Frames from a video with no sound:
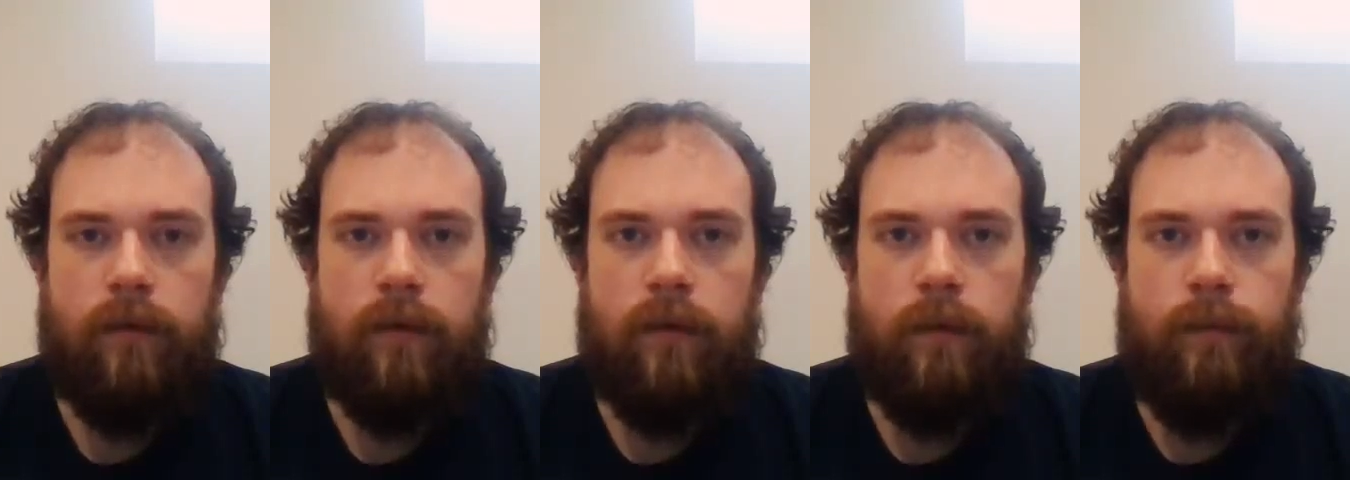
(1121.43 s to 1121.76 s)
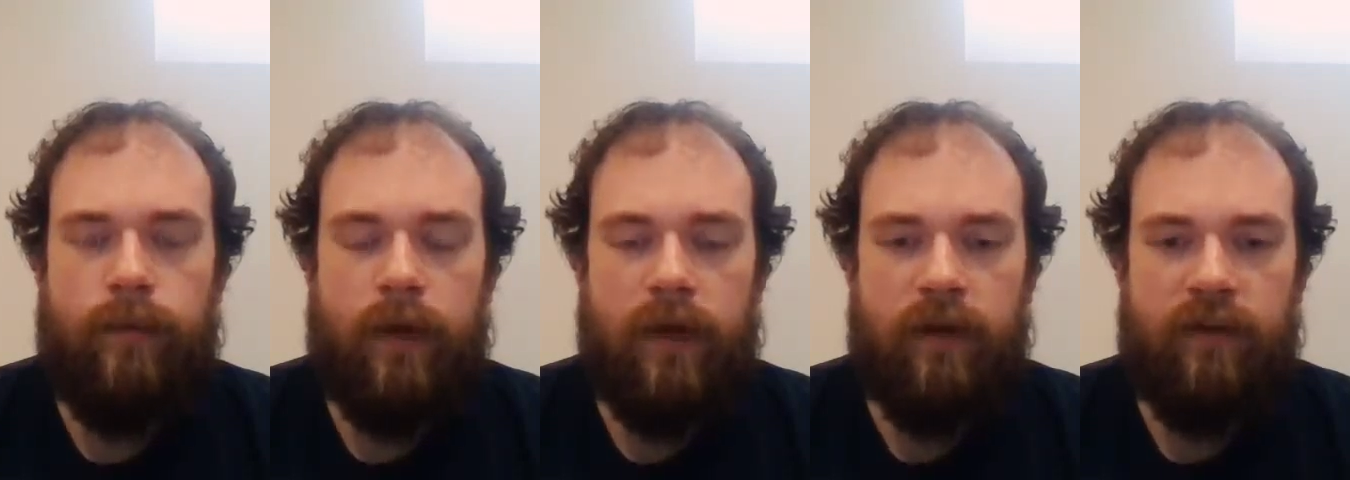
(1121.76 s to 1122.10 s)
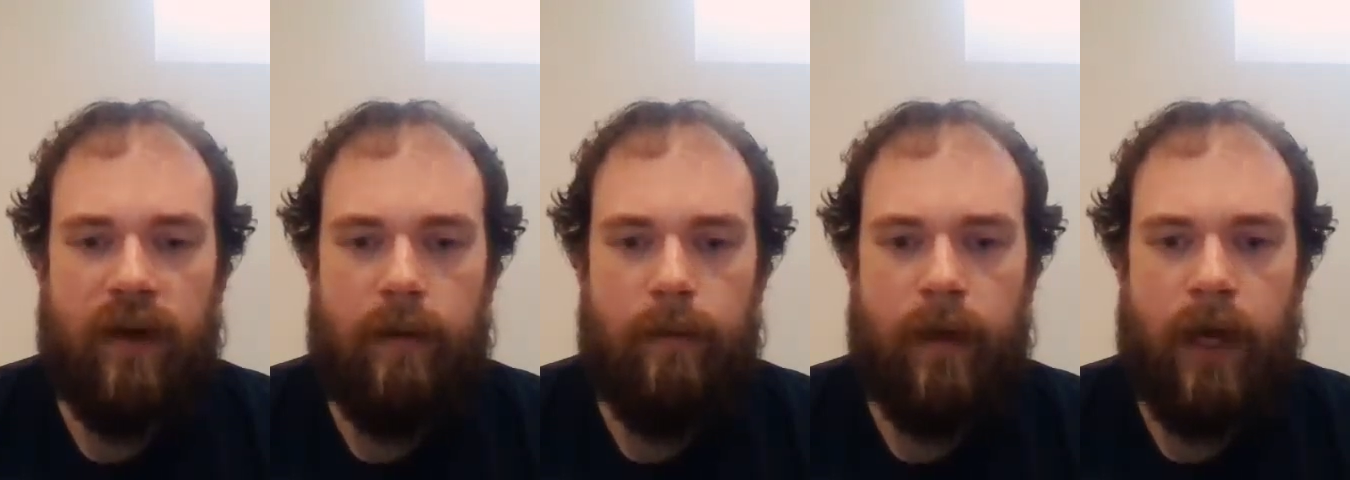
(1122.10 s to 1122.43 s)
the British
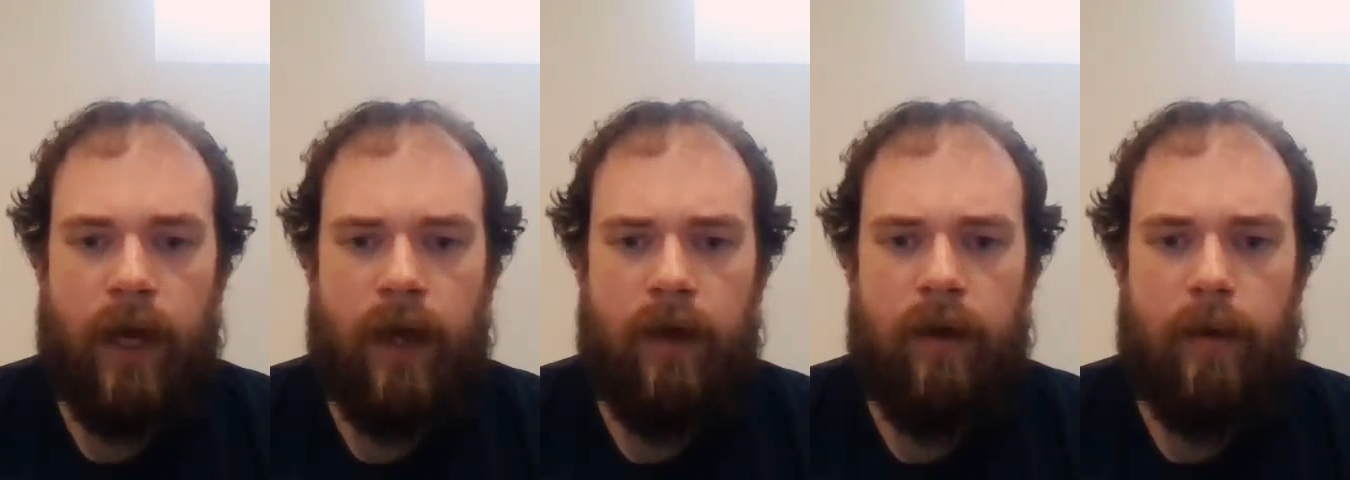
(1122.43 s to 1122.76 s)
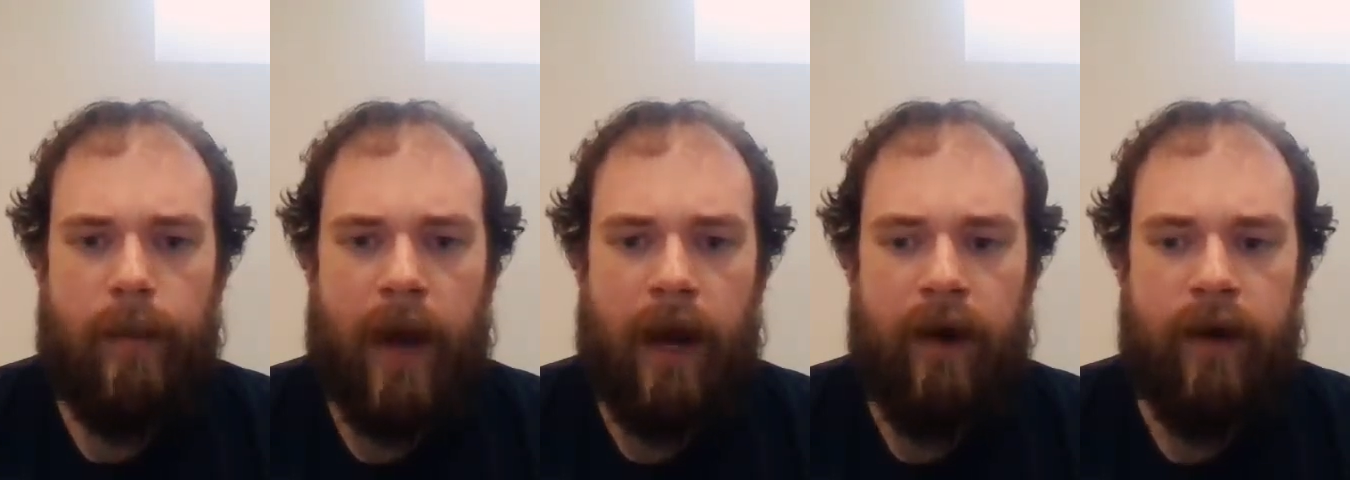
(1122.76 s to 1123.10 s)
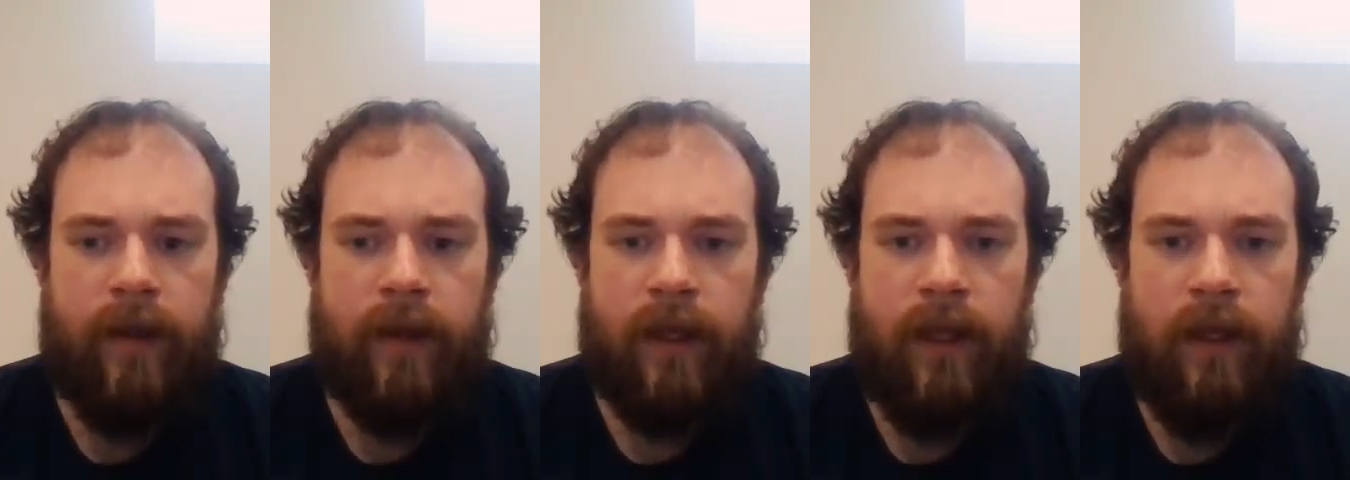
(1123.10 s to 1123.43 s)
Empire,
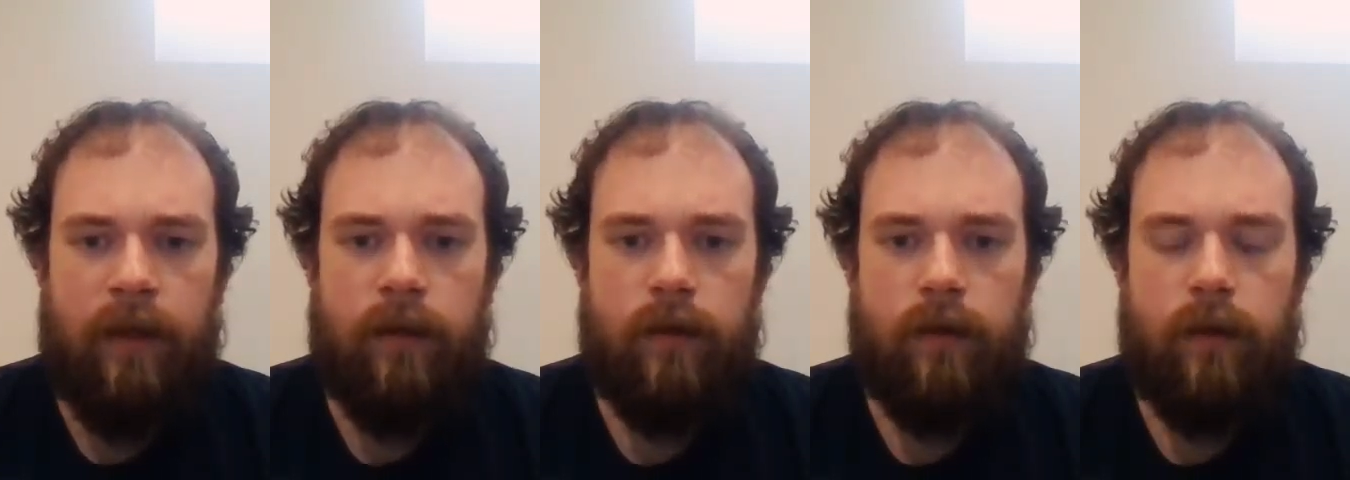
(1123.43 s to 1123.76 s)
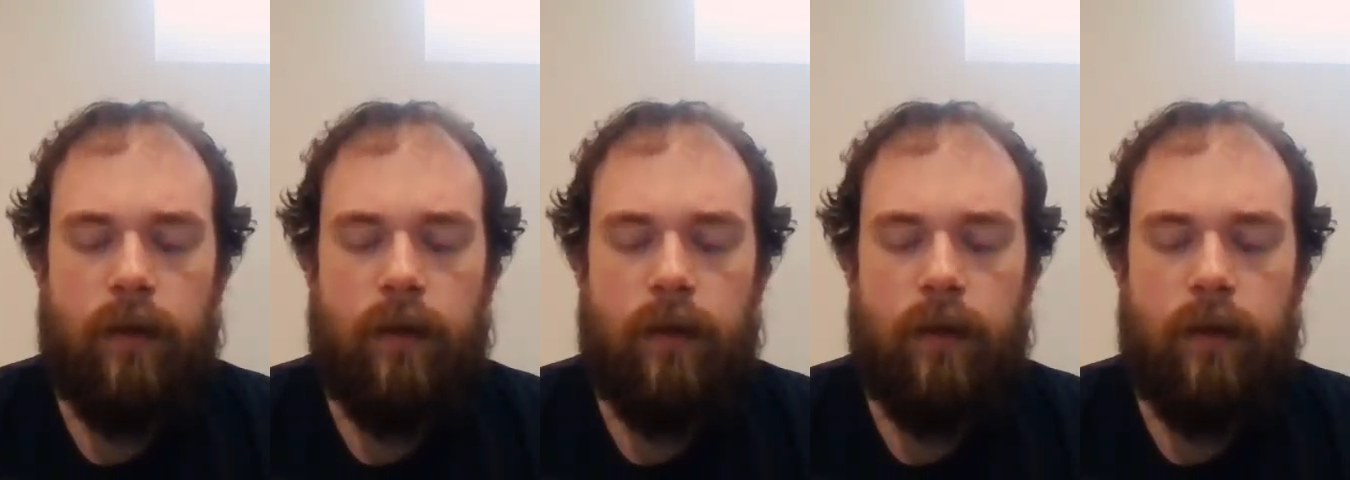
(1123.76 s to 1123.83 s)
apparently,